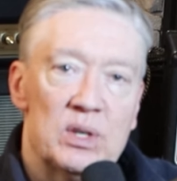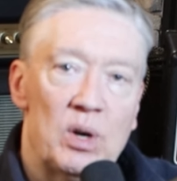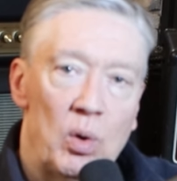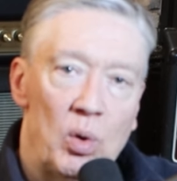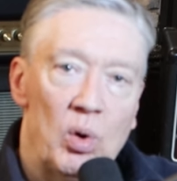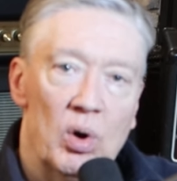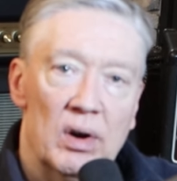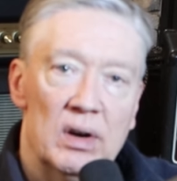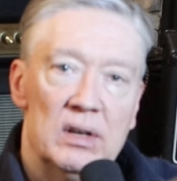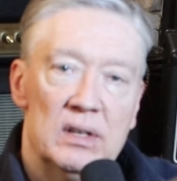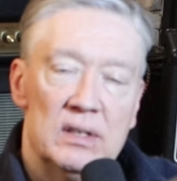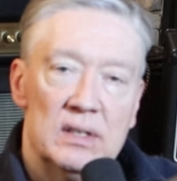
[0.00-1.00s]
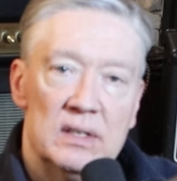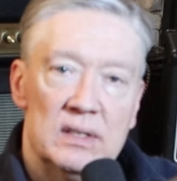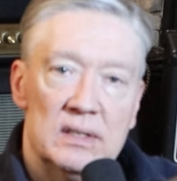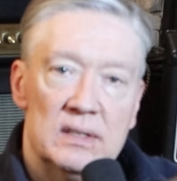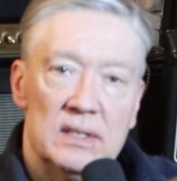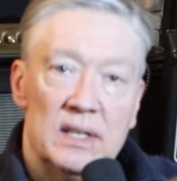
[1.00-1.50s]
core,
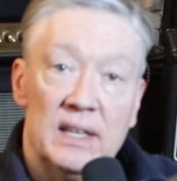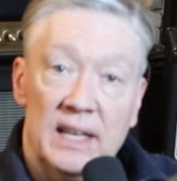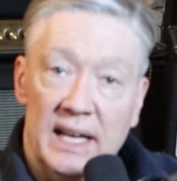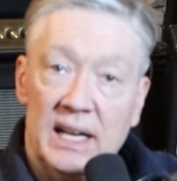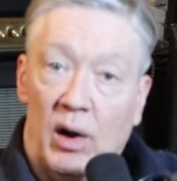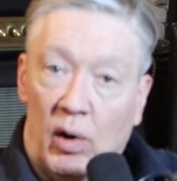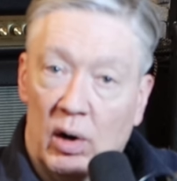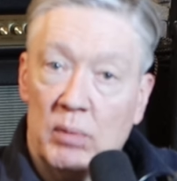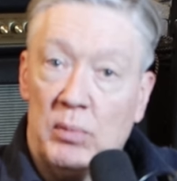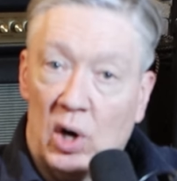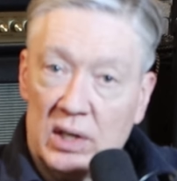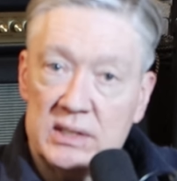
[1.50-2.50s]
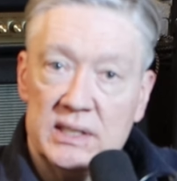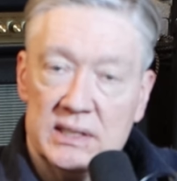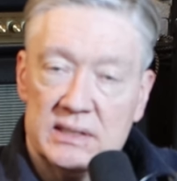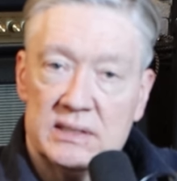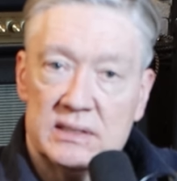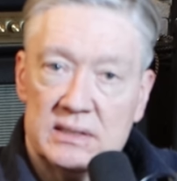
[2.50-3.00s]
they are
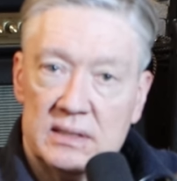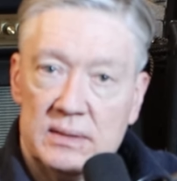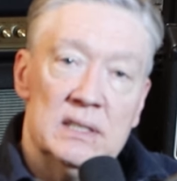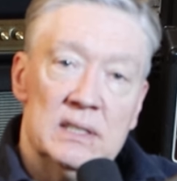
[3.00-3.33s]
Marxists.